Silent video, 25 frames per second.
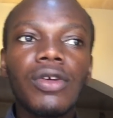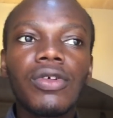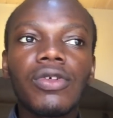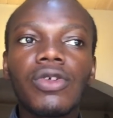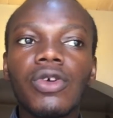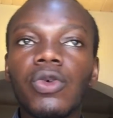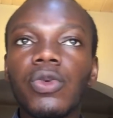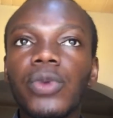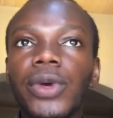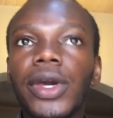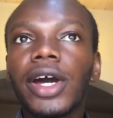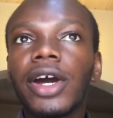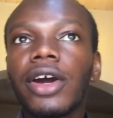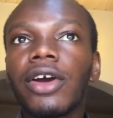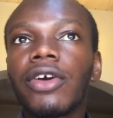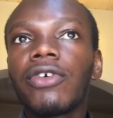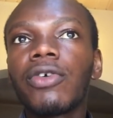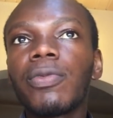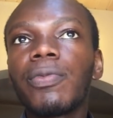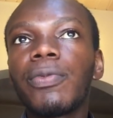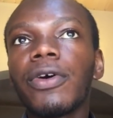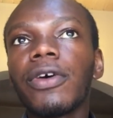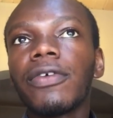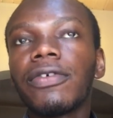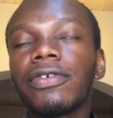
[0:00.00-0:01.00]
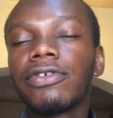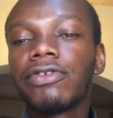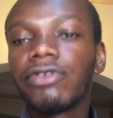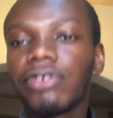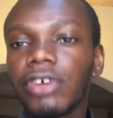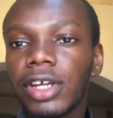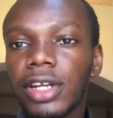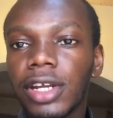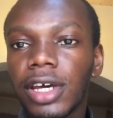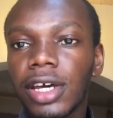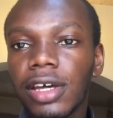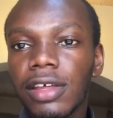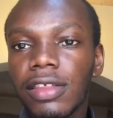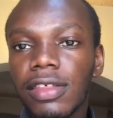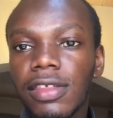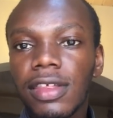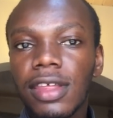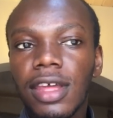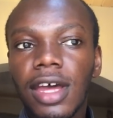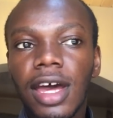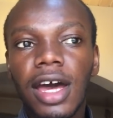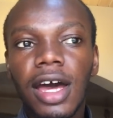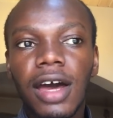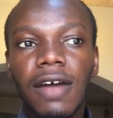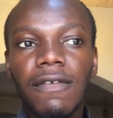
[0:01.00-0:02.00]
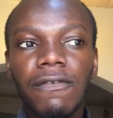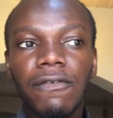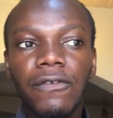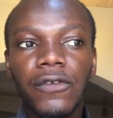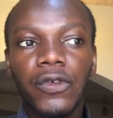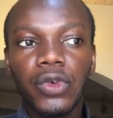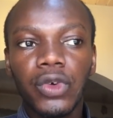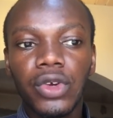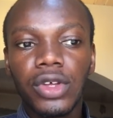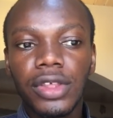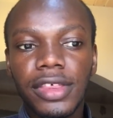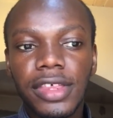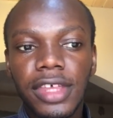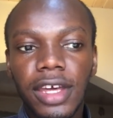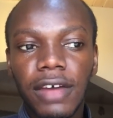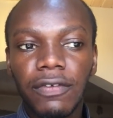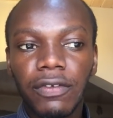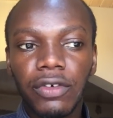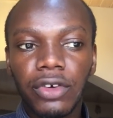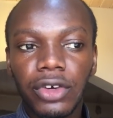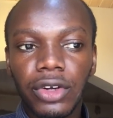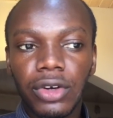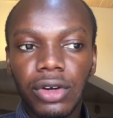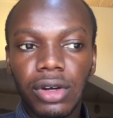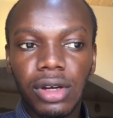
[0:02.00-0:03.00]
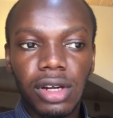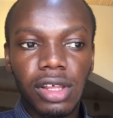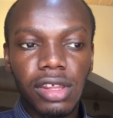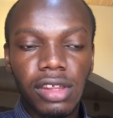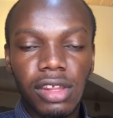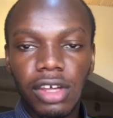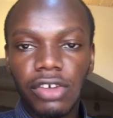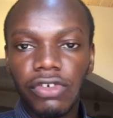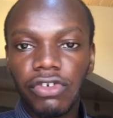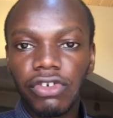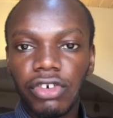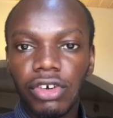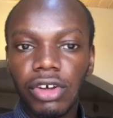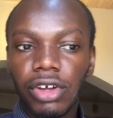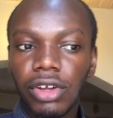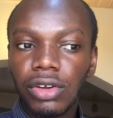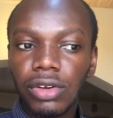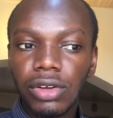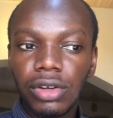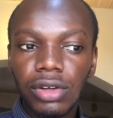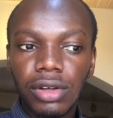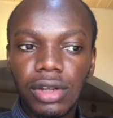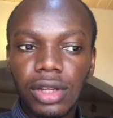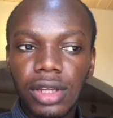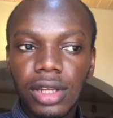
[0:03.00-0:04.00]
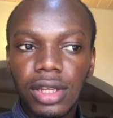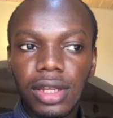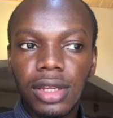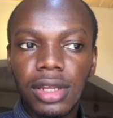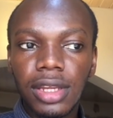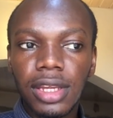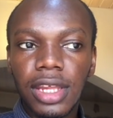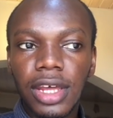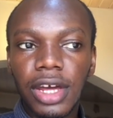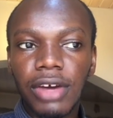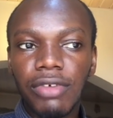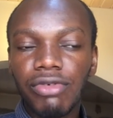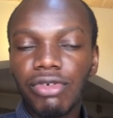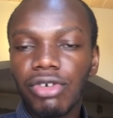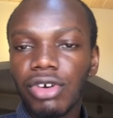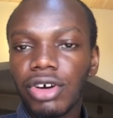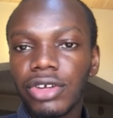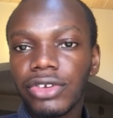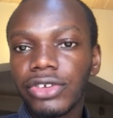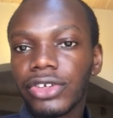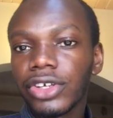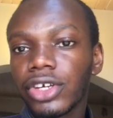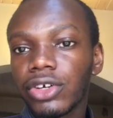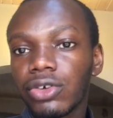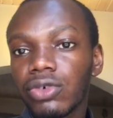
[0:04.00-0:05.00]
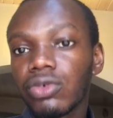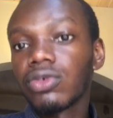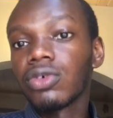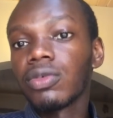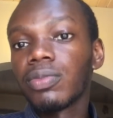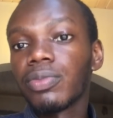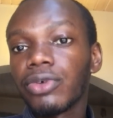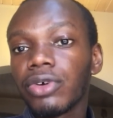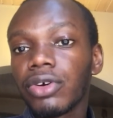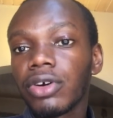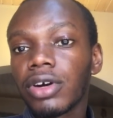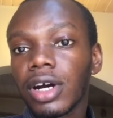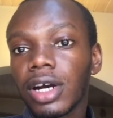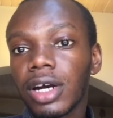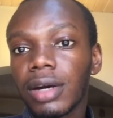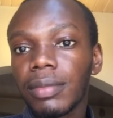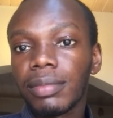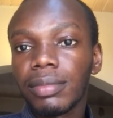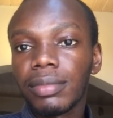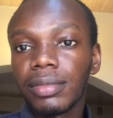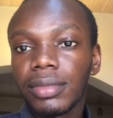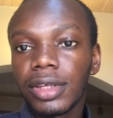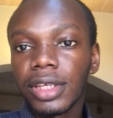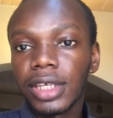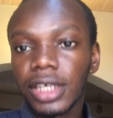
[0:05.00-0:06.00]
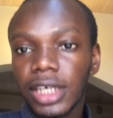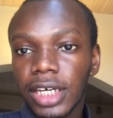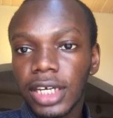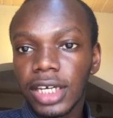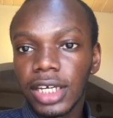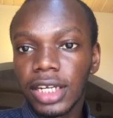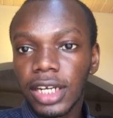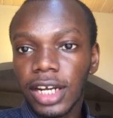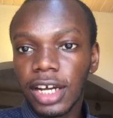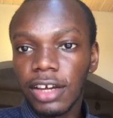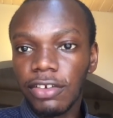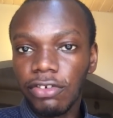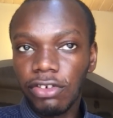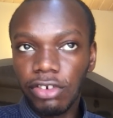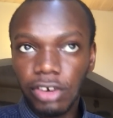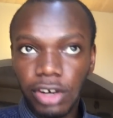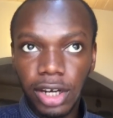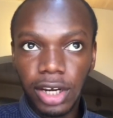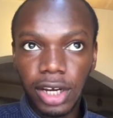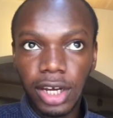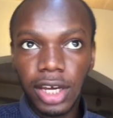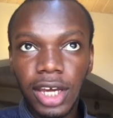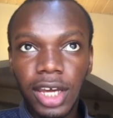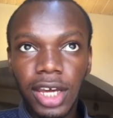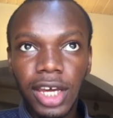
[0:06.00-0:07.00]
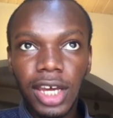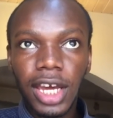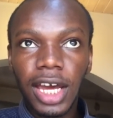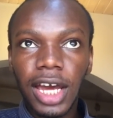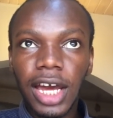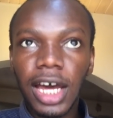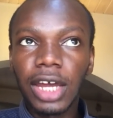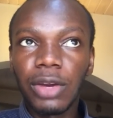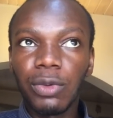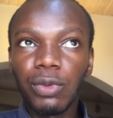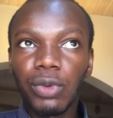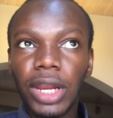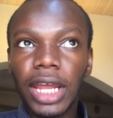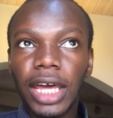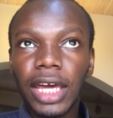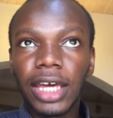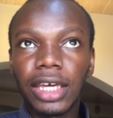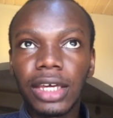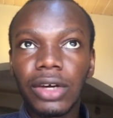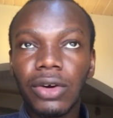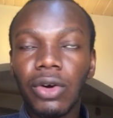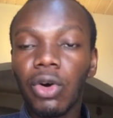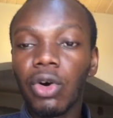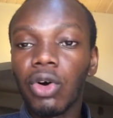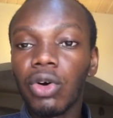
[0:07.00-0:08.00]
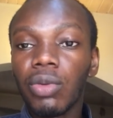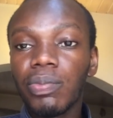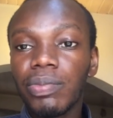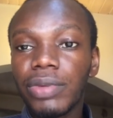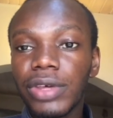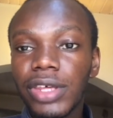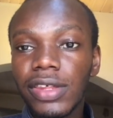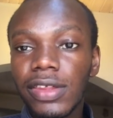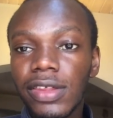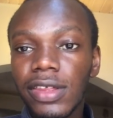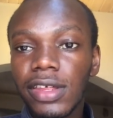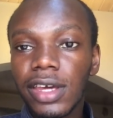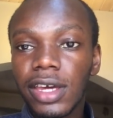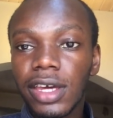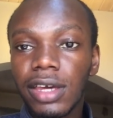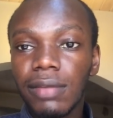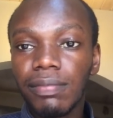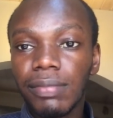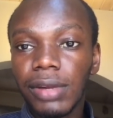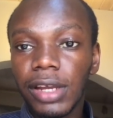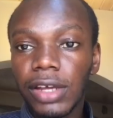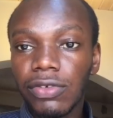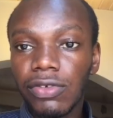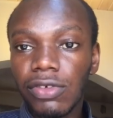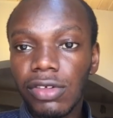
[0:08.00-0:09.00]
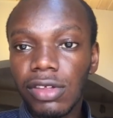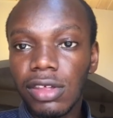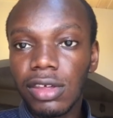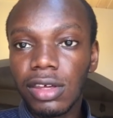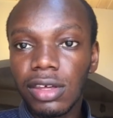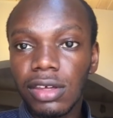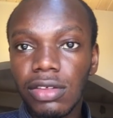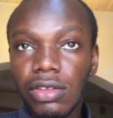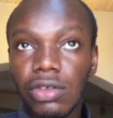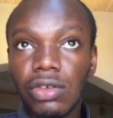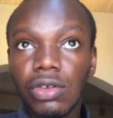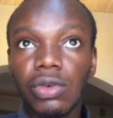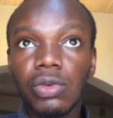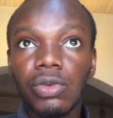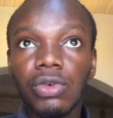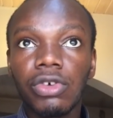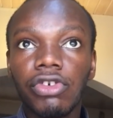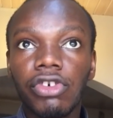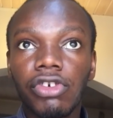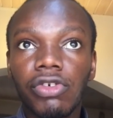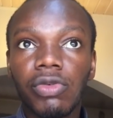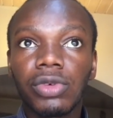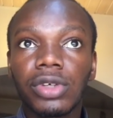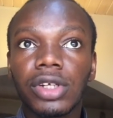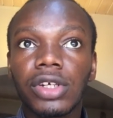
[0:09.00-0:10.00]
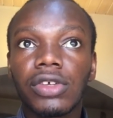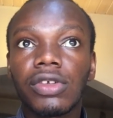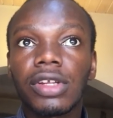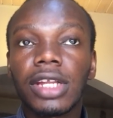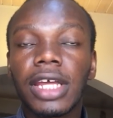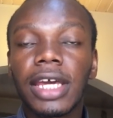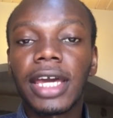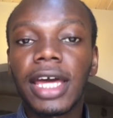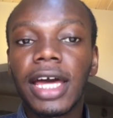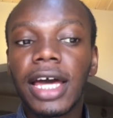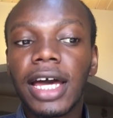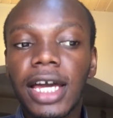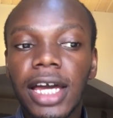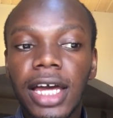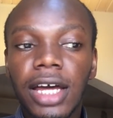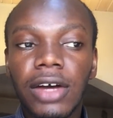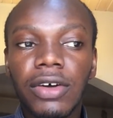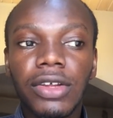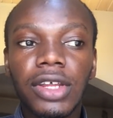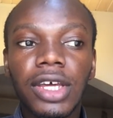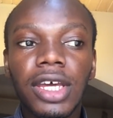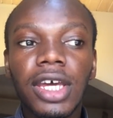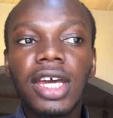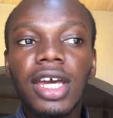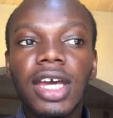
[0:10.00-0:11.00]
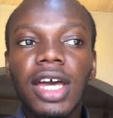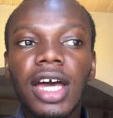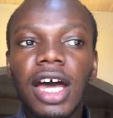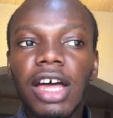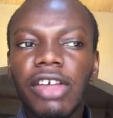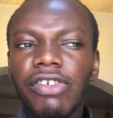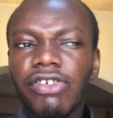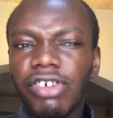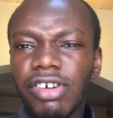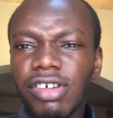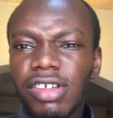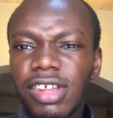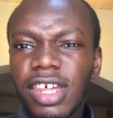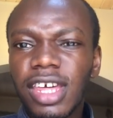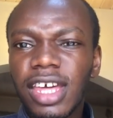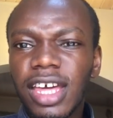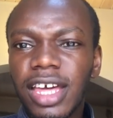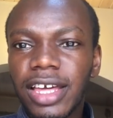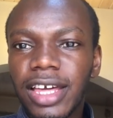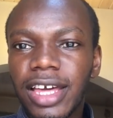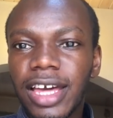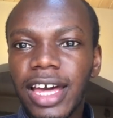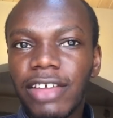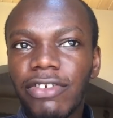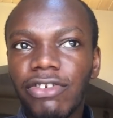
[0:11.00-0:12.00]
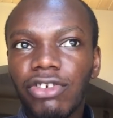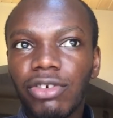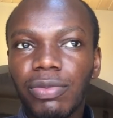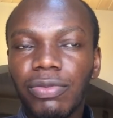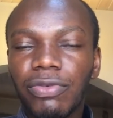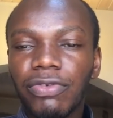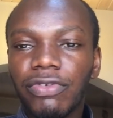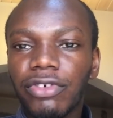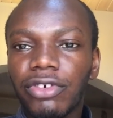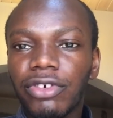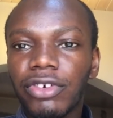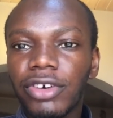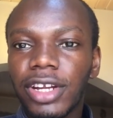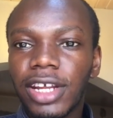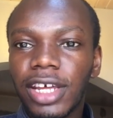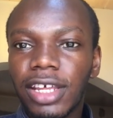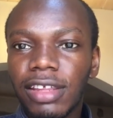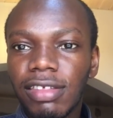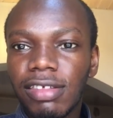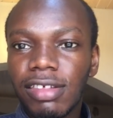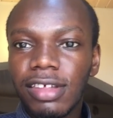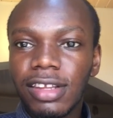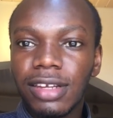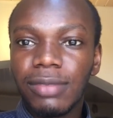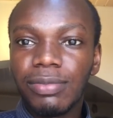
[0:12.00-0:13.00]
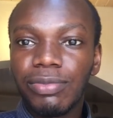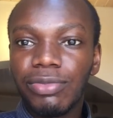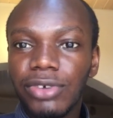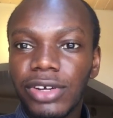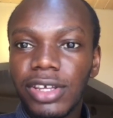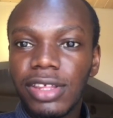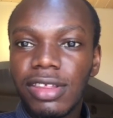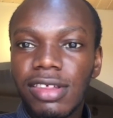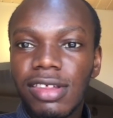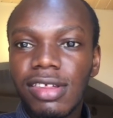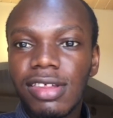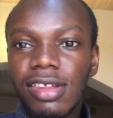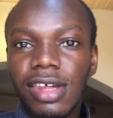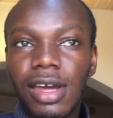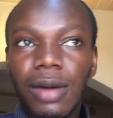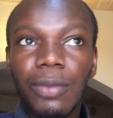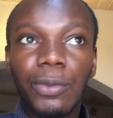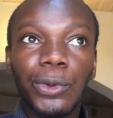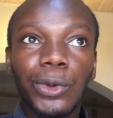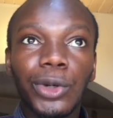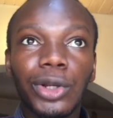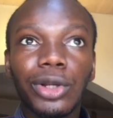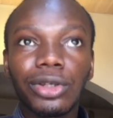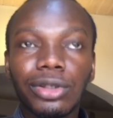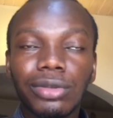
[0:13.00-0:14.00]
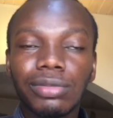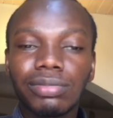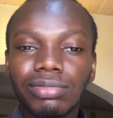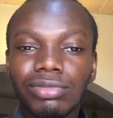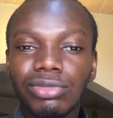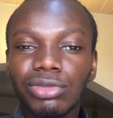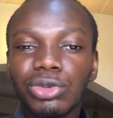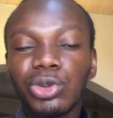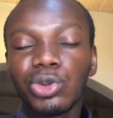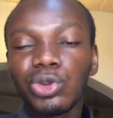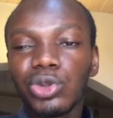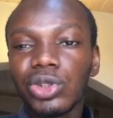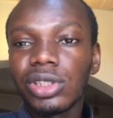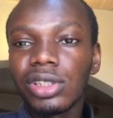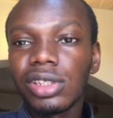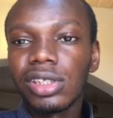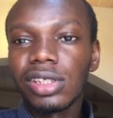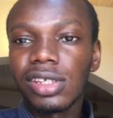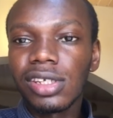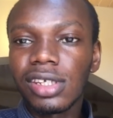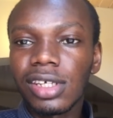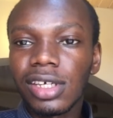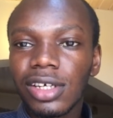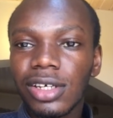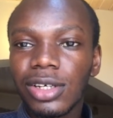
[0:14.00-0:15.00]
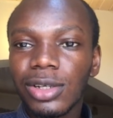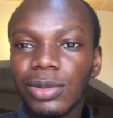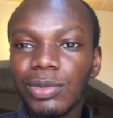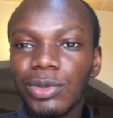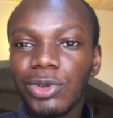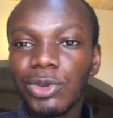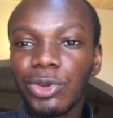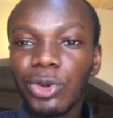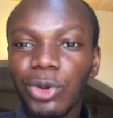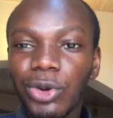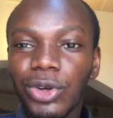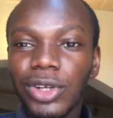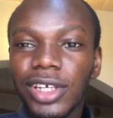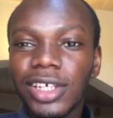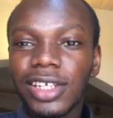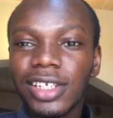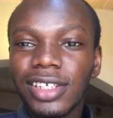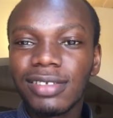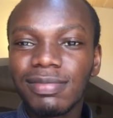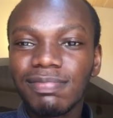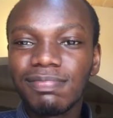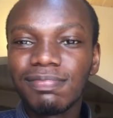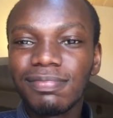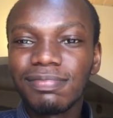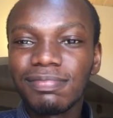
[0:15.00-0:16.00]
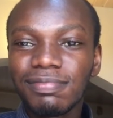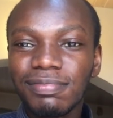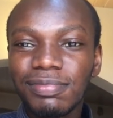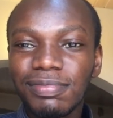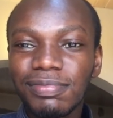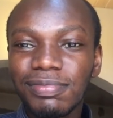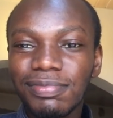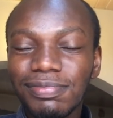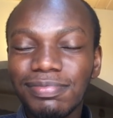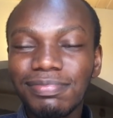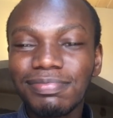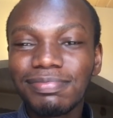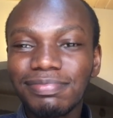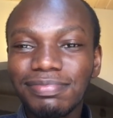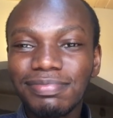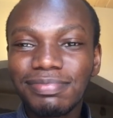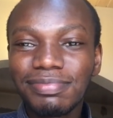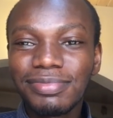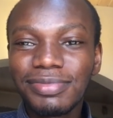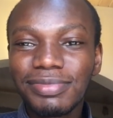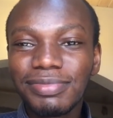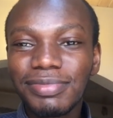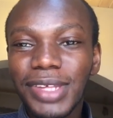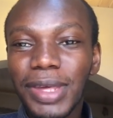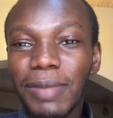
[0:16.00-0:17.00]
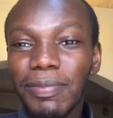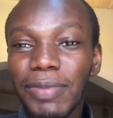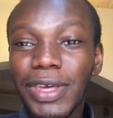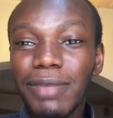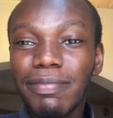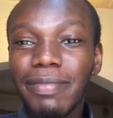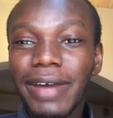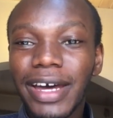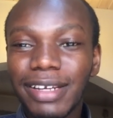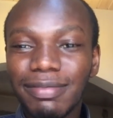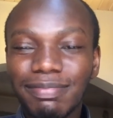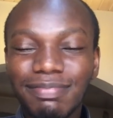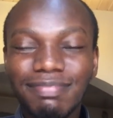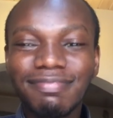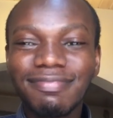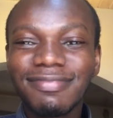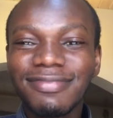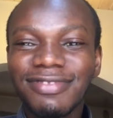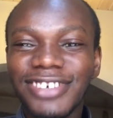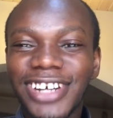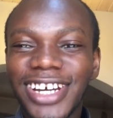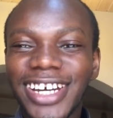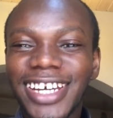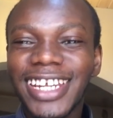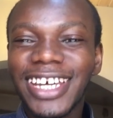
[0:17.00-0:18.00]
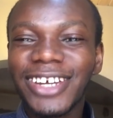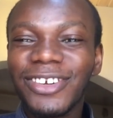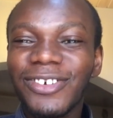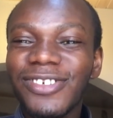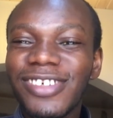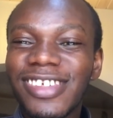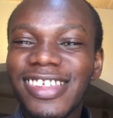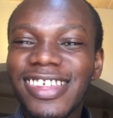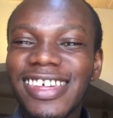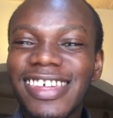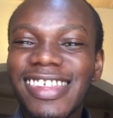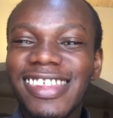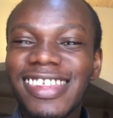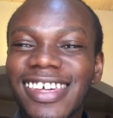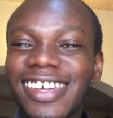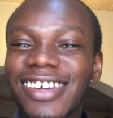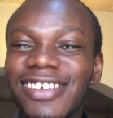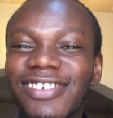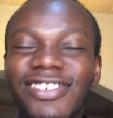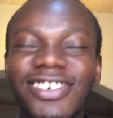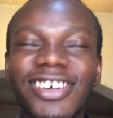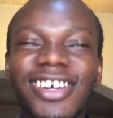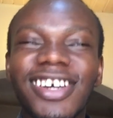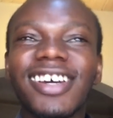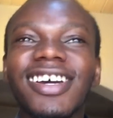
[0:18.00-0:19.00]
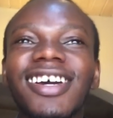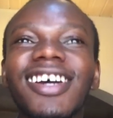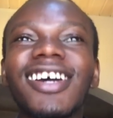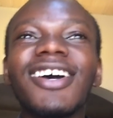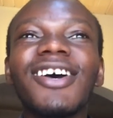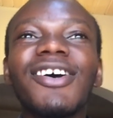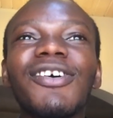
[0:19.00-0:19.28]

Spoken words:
So we are a group of trainers that volunteer for an organization that run a Google program here in Nigeria, and we're like all based here in Plateau State, so we just wanted to like hang out and just catch up for and celebrate Samuel, who is turning big man, right? I don't say his age here.